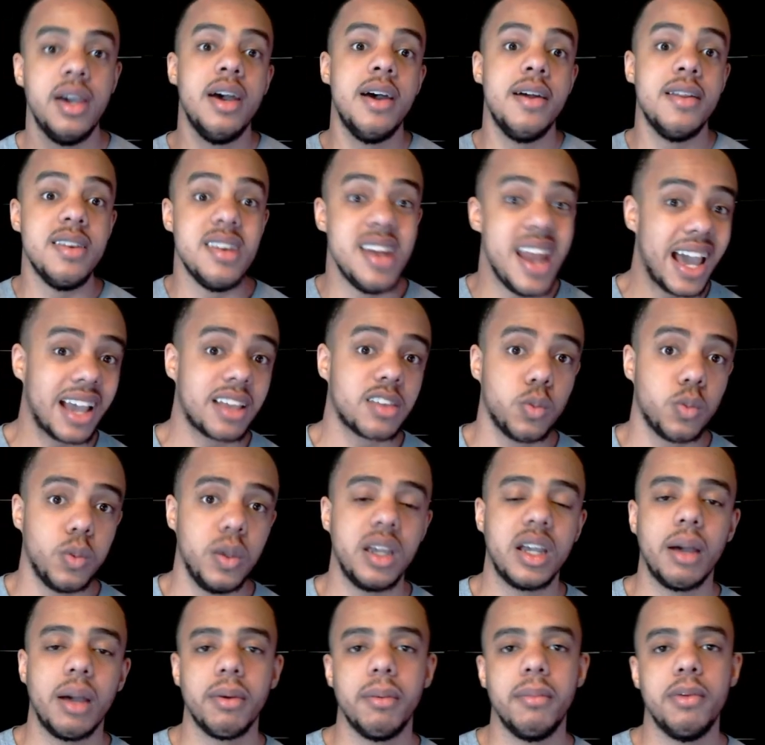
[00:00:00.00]
Next week,
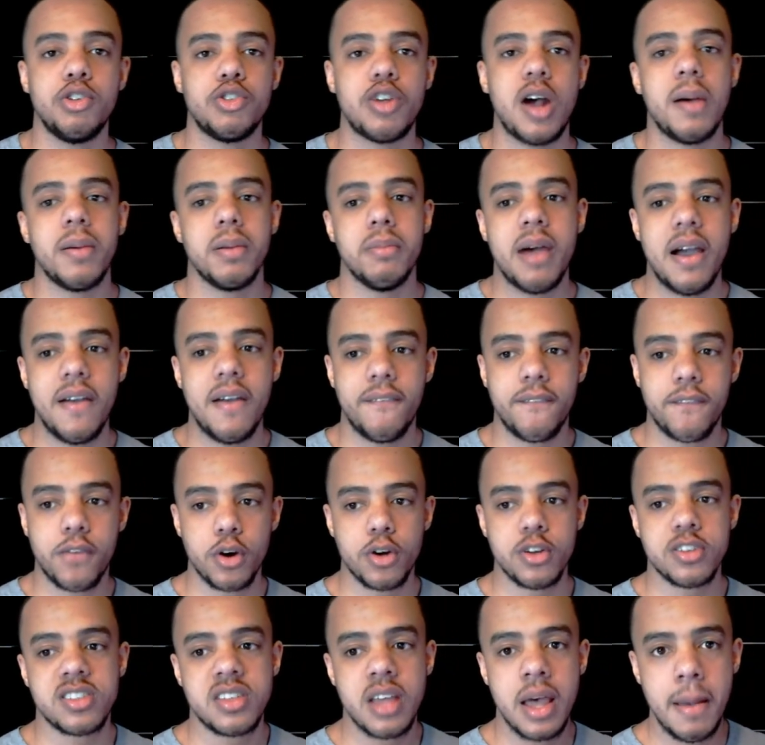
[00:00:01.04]
I'm going to be dropping my
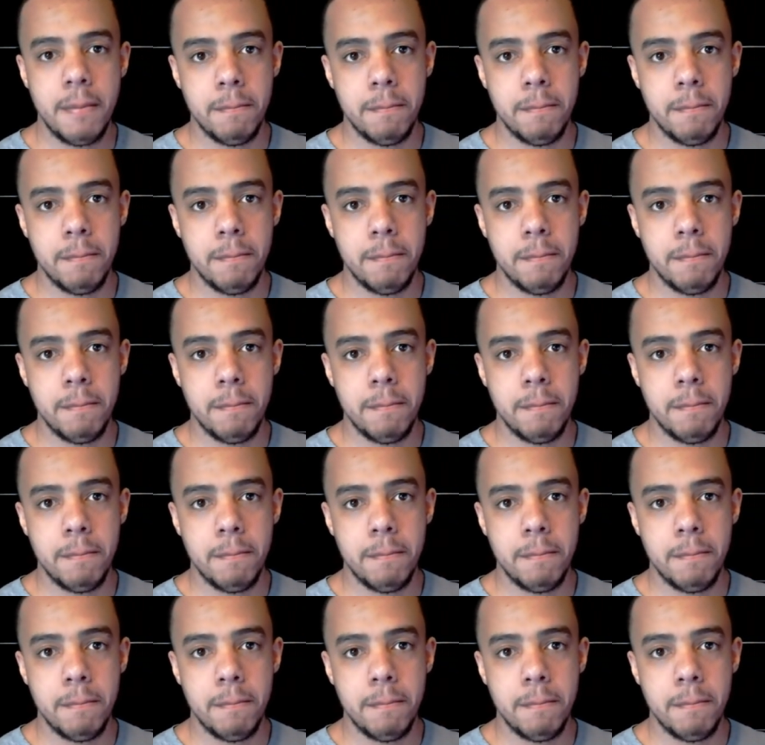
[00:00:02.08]
first